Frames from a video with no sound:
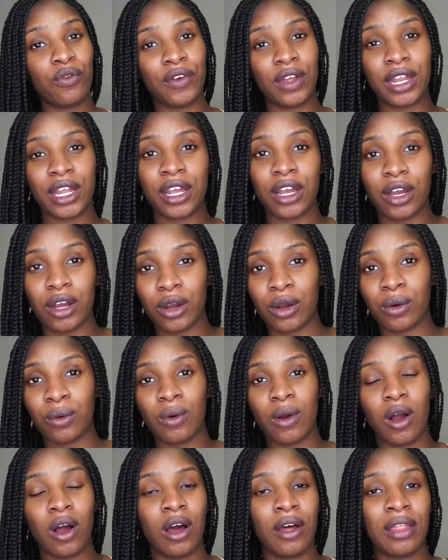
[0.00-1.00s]

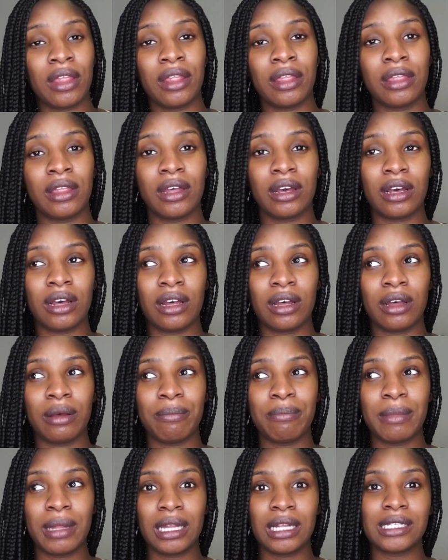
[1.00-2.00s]
video on the
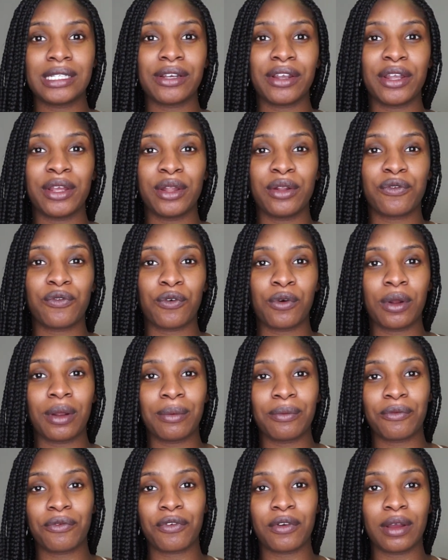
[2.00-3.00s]
military
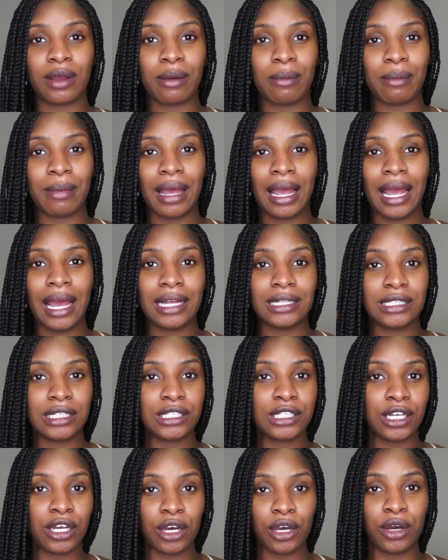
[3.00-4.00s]
uniform from head to
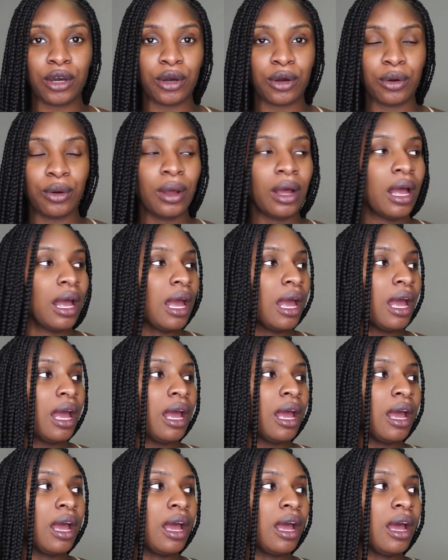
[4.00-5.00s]
toe
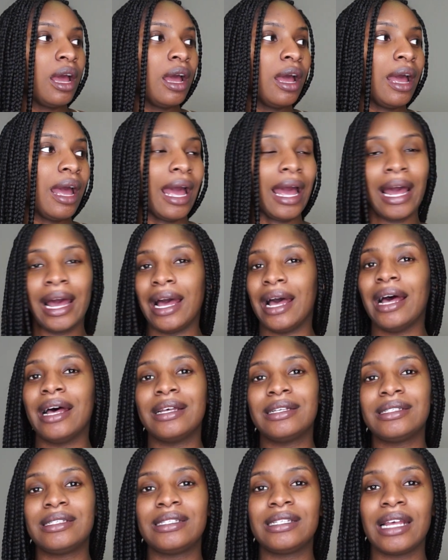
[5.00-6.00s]

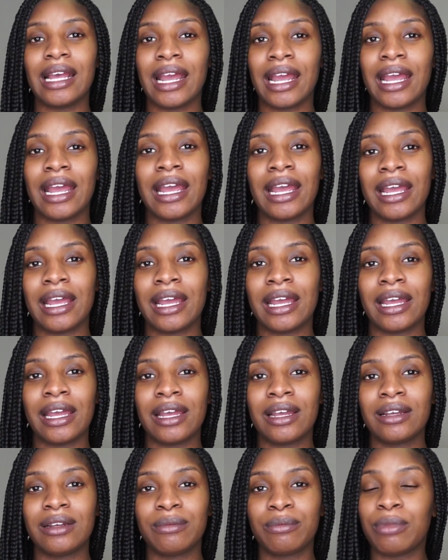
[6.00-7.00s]
as
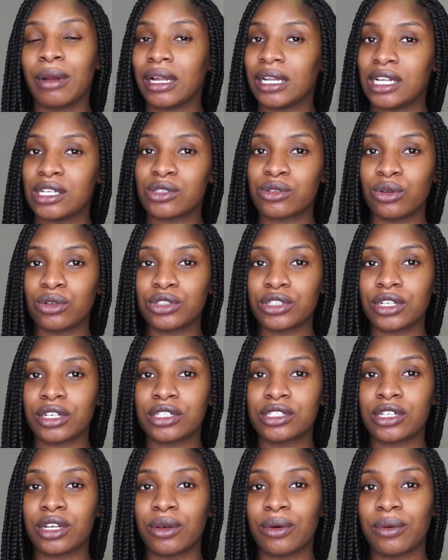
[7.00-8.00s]
a pregnant soldier.
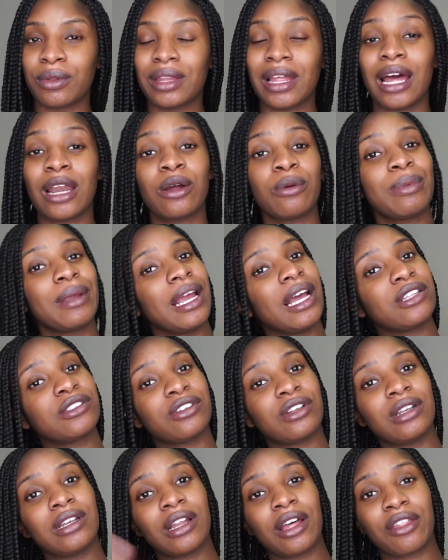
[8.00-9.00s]
So that'll be
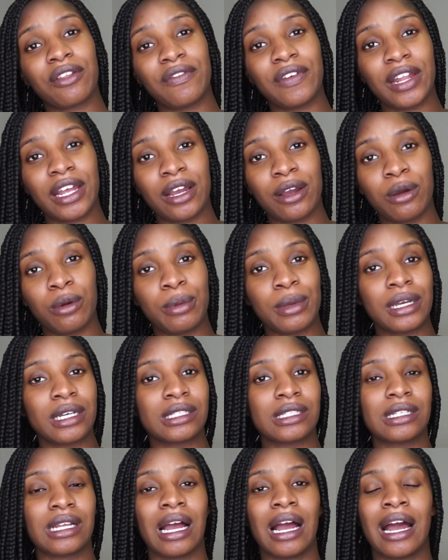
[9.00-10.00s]
answered in another video
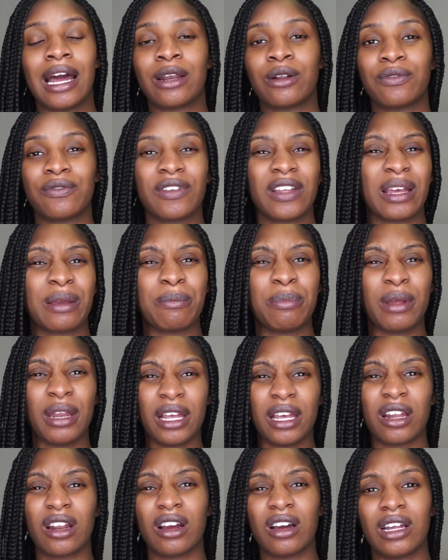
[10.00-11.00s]
because I don't feel like
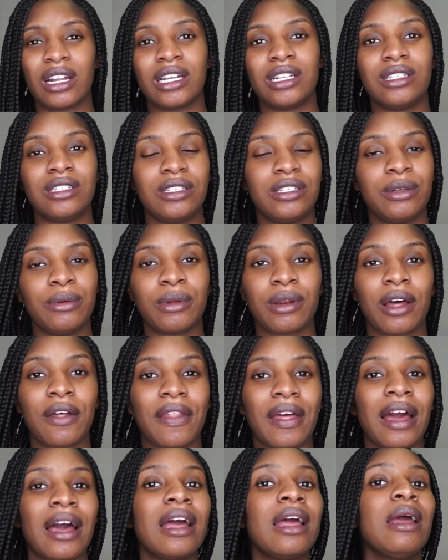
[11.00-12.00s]
putting it on and doing all
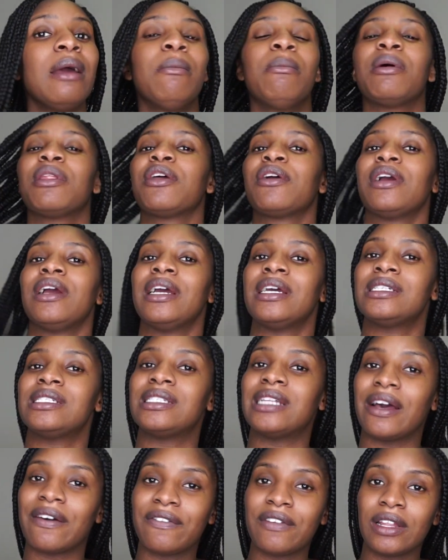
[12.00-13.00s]
that, but there is
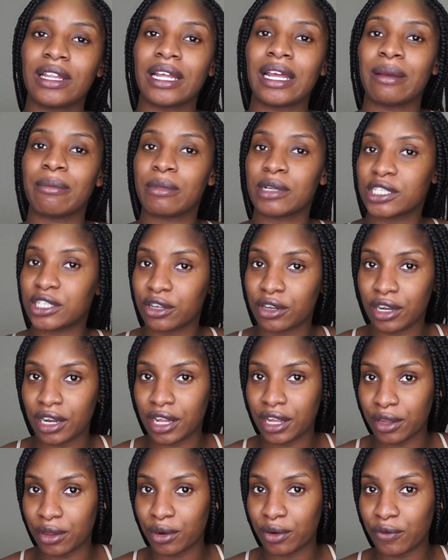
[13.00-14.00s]
definitely a
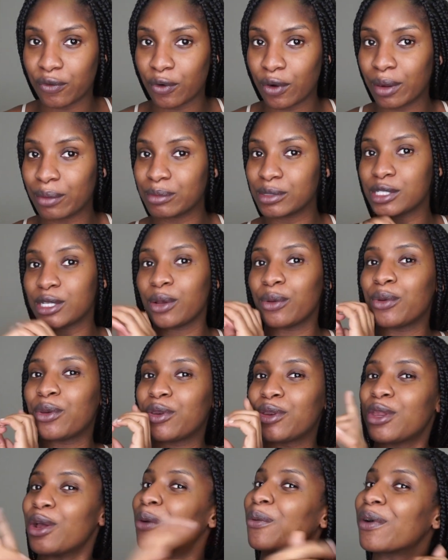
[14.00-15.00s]
maternity uniform, so
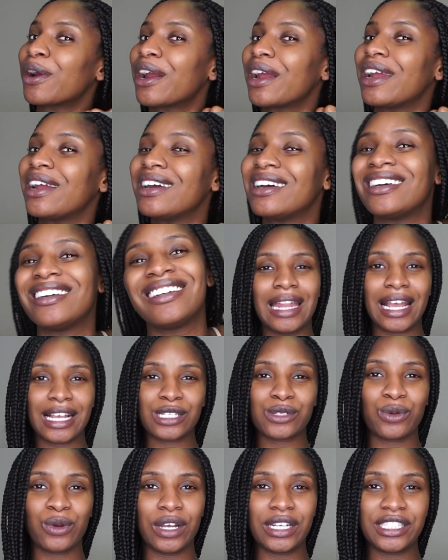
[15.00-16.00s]
don't worry.
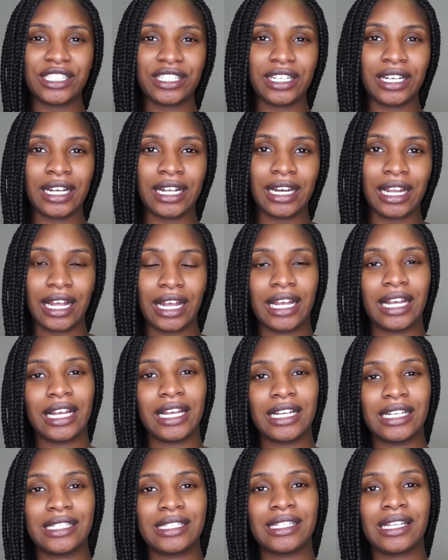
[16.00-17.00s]
Next question
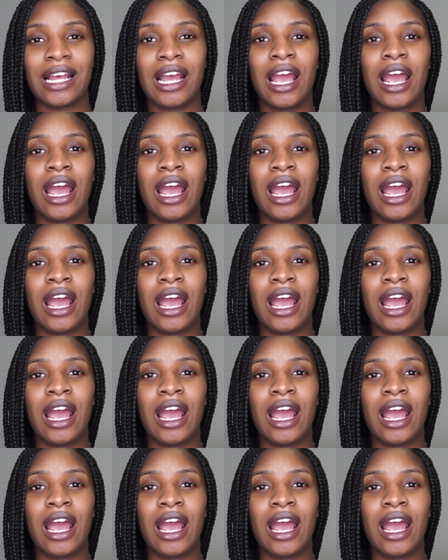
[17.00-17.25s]
is,